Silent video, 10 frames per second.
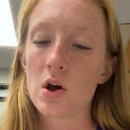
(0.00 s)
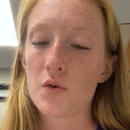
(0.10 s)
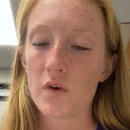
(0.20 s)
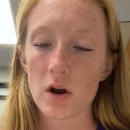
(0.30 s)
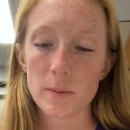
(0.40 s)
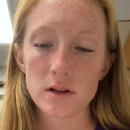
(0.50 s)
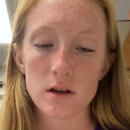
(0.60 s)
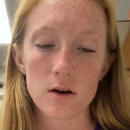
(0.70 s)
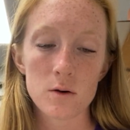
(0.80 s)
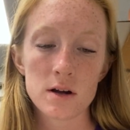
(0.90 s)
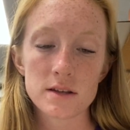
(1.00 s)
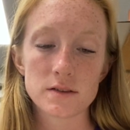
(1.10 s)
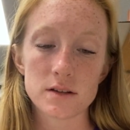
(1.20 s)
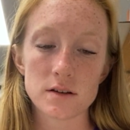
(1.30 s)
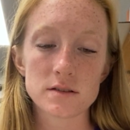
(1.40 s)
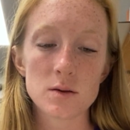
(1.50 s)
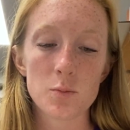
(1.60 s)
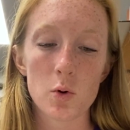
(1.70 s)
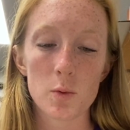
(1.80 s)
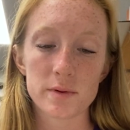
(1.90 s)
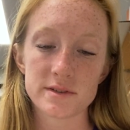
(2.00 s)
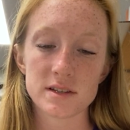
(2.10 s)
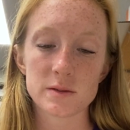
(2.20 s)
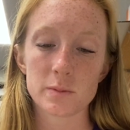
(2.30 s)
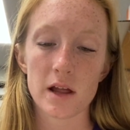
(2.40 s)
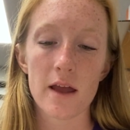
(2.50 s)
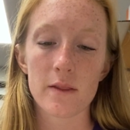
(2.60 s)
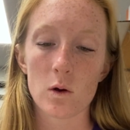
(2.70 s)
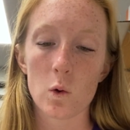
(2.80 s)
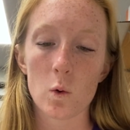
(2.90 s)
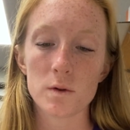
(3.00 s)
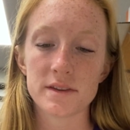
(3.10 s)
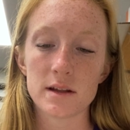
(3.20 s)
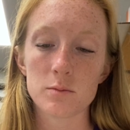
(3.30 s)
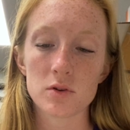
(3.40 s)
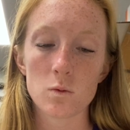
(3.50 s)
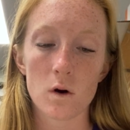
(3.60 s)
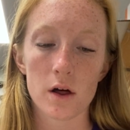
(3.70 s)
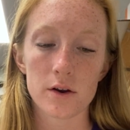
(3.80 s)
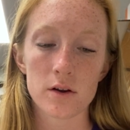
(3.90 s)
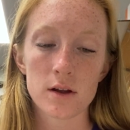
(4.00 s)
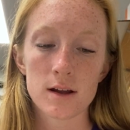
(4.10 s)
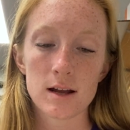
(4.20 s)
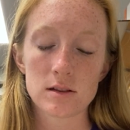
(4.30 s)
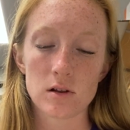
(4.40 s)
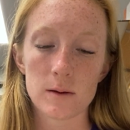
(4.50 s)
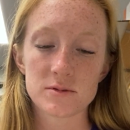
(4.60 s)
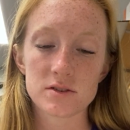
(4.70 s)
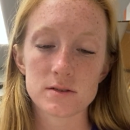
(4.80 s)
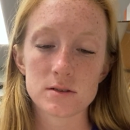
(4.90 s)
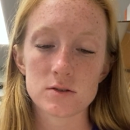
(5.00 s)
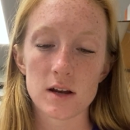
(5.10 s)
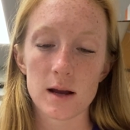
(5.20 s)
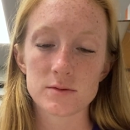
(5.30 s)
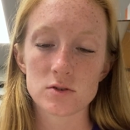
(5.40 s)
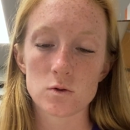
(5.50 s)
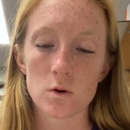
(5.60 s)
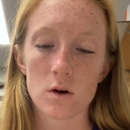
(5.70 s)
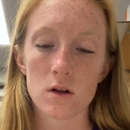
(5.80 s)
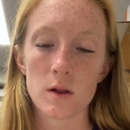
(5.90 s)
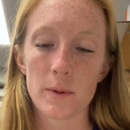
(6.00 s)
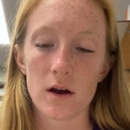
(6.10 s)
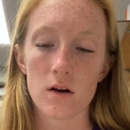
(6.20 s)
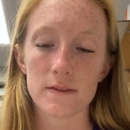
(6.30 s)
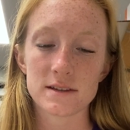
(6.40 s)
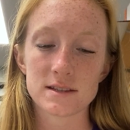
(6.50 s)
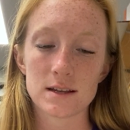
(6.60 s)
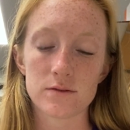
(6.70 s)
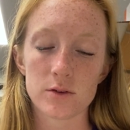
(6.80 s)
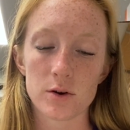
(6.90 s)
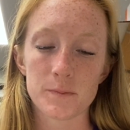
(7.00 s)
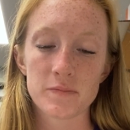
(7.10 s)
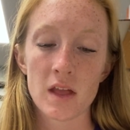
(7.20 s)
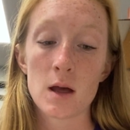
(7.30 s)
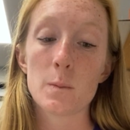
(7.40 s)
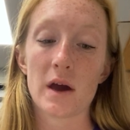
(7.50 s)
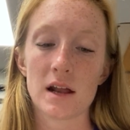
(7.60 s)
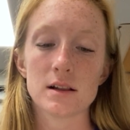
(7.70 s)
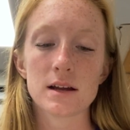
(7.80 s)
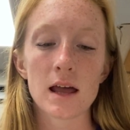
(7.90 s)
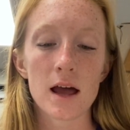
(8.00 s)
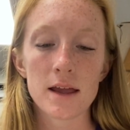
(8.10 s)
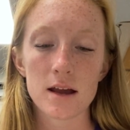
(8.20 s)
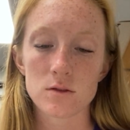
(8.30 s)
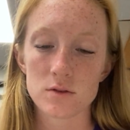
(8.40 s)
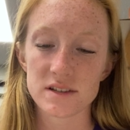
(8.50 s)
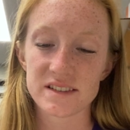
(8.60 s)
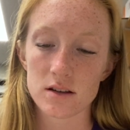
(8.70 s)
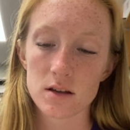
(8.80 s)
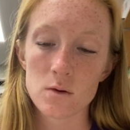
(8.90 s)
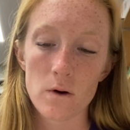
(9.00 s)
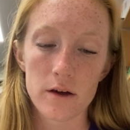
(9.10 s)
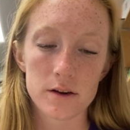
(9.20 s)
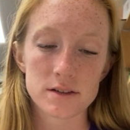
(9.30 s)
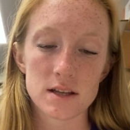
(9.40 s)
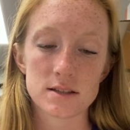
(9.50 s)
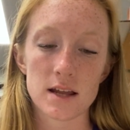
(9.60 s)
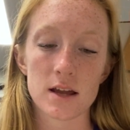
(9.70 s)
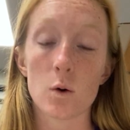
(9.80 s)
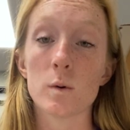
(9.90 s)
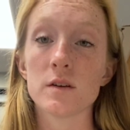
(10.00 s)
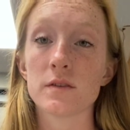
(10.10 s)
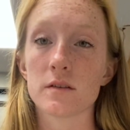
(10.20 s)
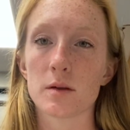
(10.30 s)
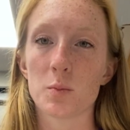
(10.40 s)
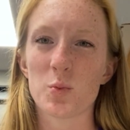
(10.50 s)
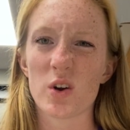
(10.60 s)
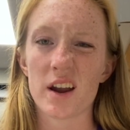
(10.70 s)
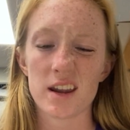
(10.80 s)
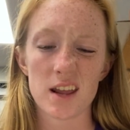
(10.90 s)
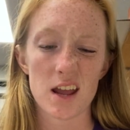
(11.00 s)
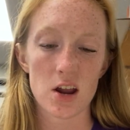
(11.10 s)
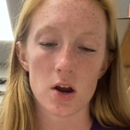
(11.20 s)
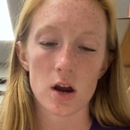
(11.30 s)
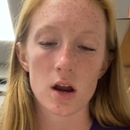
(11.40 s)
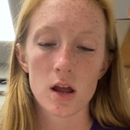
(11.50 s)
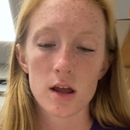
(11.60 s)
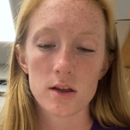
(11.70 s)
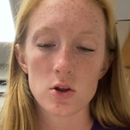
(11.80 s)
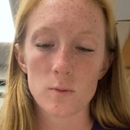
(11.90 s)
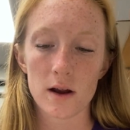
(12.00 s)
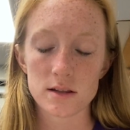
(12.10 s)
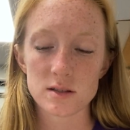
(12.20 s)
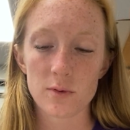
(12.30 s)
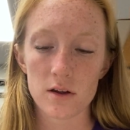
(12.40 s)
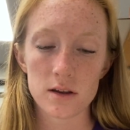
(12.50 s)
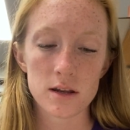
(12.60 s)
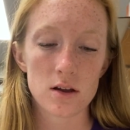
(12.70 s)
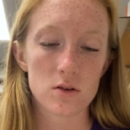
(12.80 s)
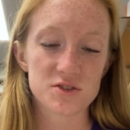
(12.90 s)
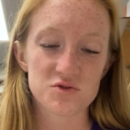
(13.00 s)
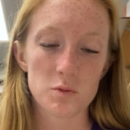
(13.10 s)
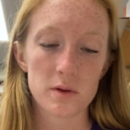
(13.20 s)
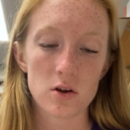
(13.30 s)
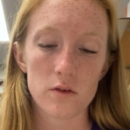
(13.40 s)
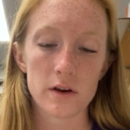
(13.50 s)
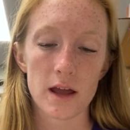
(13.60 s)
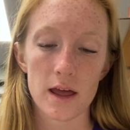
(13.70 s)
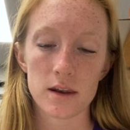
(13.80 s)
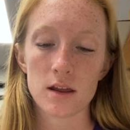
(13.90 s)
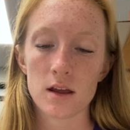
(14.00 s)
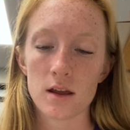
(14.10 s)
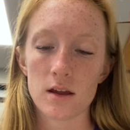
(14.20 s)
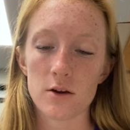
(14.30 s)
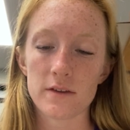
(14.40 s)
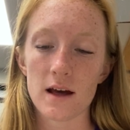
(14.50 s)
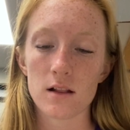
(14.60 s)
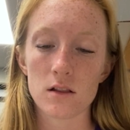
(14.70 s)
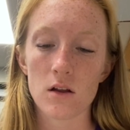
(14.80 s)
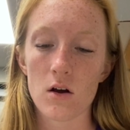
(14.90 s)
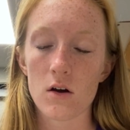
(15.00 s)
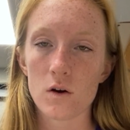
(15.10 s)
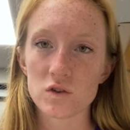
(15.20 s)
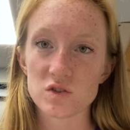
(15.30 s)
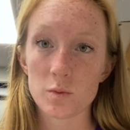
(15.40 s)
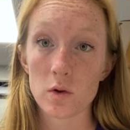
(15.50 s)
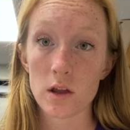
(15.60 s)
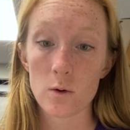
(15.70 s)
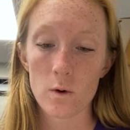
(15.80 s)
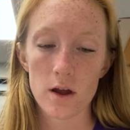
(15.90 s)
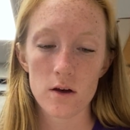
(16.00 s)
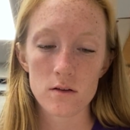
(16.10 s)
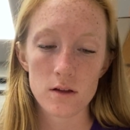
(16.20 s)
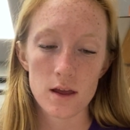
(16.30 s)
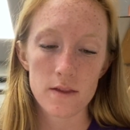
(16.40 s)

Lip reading: Far below, seals and porpoises play in the cold, deep blue water, and lobsters and crabs crawl about on the seafloor. Paddle a kayak through the silky waters and take a whiff of the briny air. You might spot an eagle swooping overhead. Hear that long, spooky wail?